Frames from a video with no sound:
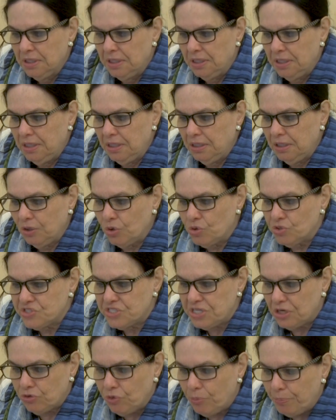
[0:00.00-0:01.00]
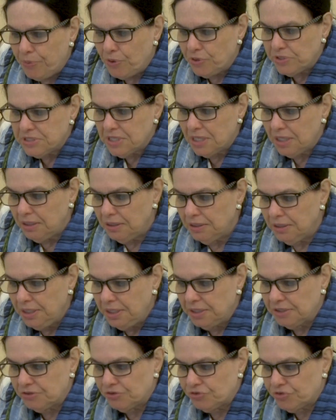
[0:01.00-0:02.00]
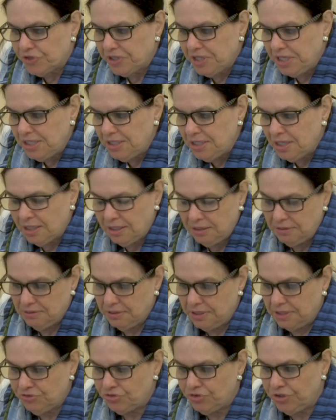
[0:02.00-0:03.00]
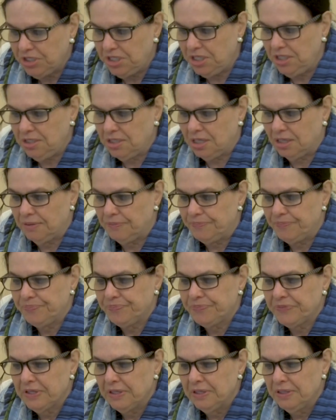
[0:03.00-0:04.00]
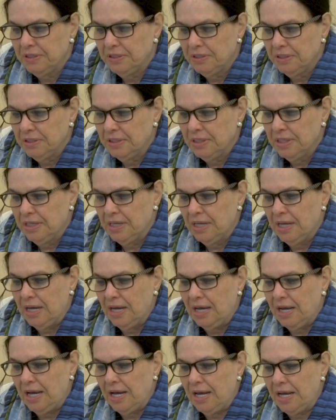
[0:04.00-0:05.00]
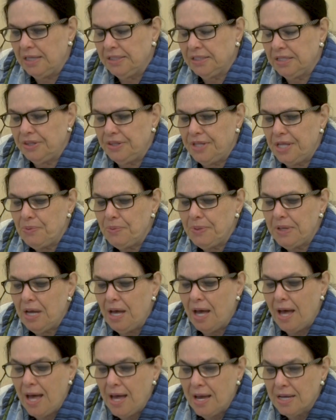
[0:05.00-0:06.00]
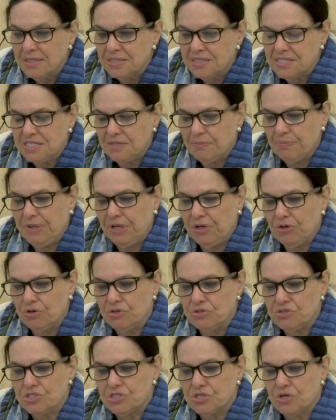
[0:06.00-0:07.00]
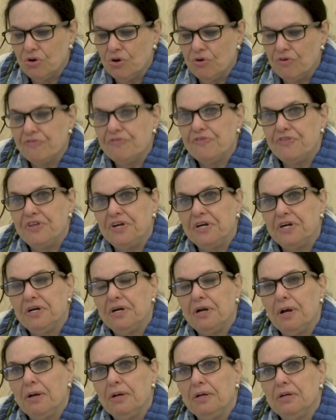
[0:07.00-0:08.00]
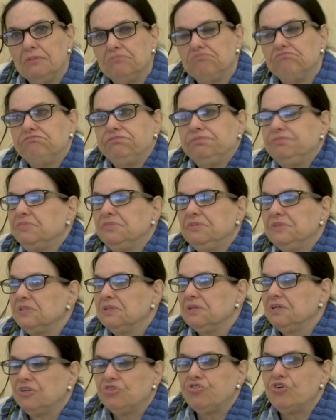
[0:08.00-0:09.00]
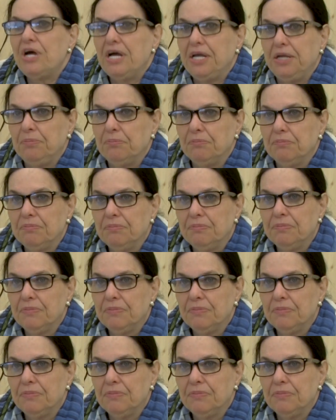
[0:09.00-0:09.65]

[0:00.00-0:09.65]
Rosia Robota, here, Regina and Regina. And they were hanged because of their crime.